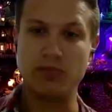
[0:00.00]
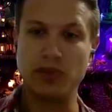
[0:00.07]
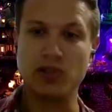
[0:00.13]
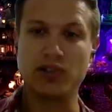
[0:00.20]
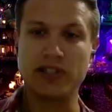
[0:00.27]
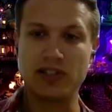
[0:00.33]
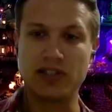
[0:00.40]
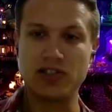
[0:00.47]
a
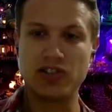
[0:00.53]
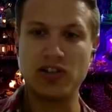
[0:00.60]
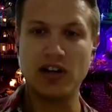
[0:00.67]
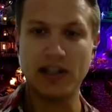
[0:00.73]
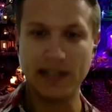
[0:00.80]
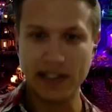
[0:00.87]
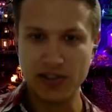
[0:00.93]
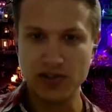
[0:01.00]
building because you know
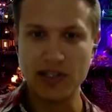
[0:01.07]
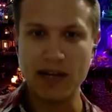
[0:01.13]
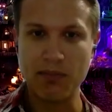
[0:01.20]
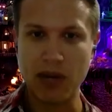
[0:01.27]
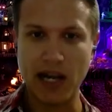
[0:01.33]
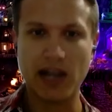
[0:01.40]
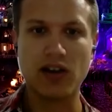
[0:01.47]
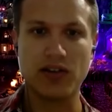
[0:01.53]
how they do that
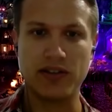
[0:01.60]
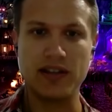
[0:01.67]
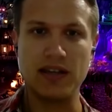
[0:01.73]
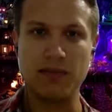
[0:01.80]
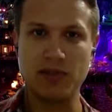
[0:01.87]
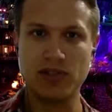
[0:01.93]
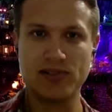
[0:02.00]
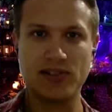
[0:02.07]
biker
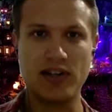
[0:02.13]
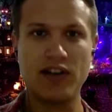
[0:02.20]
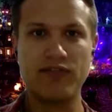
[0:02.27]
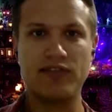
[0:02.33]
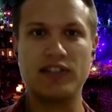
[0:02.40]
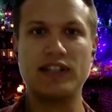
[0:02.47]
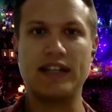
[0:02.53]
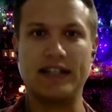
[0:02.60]
theme. There's
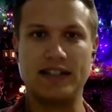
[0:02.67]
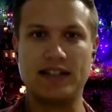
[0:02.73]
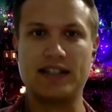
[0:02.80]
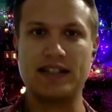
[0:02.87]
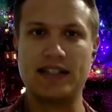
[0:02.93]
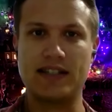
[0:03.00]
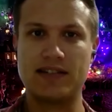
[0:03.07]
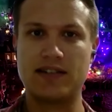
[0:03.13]
enough in that, mm-hmm.
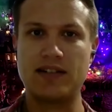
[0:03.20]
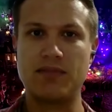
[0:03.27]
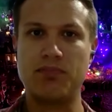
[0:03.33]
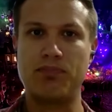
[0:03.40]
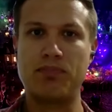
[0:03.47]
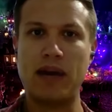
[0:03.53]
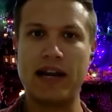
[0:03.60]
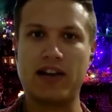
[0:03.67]
like that kind of
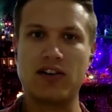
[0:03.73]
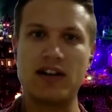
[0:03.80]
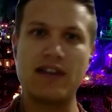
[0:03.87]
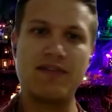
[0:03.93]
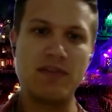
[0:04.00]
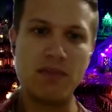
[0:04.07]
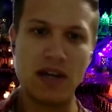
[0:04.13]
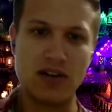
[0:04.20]
biker
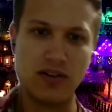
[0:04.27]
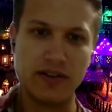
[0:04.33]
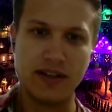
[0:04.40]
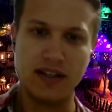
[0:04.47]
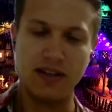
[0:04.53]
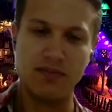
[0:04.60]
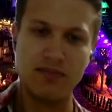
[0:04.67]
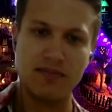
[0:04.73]
heavy metal
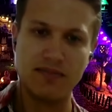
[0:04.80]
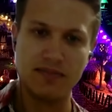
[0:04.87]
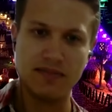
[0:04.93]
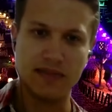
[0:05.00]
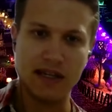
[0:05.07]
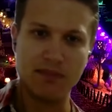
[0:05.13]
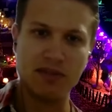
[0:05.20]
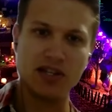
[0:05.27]
theme.
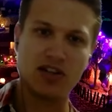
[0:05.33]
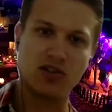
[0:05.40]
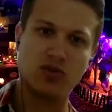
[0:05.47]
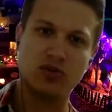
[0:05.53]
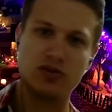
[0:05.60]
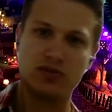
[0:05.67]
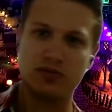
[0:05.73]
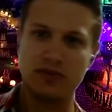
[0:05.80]
That'd be a mm-hmm.
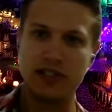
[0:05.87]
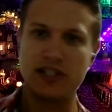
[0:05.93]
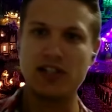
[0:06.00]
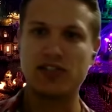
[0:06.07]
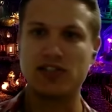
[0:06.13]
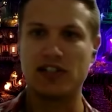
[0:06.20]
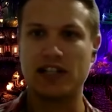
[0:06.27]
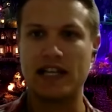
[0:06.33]
cool
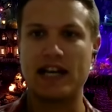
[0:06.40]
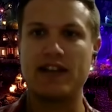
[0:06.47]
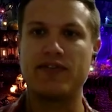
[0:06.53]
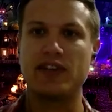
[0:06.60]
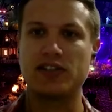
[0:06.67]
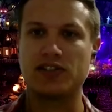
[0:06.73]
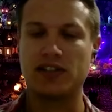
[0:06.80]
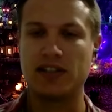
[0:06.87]
addition to that
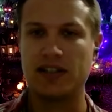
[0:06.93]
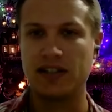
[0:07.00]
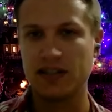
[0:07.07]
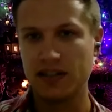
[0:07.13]
eventually.